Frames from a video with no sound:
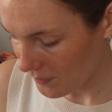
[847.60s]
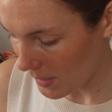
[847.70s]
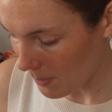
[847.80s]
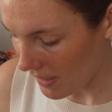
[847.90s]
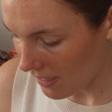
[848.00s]

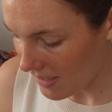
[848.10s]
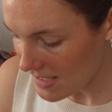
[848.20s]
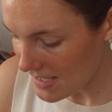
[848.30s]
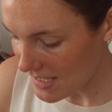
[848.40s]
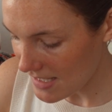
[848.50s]
But
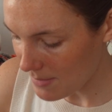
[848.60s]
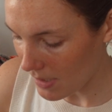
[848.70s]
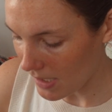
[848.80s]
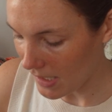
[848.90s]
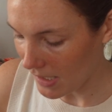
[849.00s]
this is
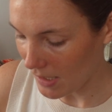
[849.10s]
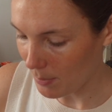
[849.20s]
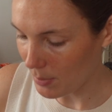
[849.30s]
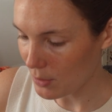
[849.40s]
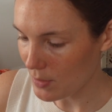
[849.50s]
my
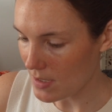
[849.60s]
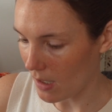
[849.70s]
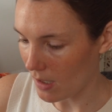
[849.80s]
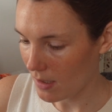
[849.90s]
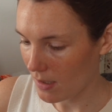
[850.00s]
blue
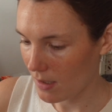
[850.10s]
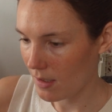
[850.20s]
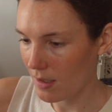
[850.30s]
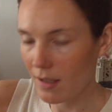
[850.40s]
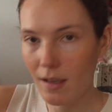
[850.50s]
sock
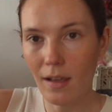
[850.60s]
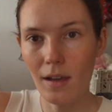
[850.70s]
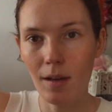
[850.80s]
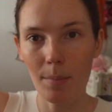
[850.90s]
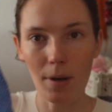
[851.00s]

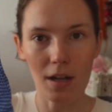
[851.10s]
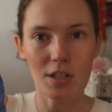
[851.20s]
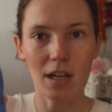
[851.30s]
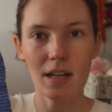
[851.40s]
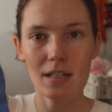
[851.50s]

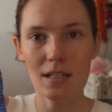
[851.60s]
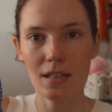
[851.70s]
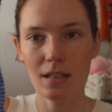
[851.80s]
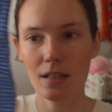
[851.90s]
project,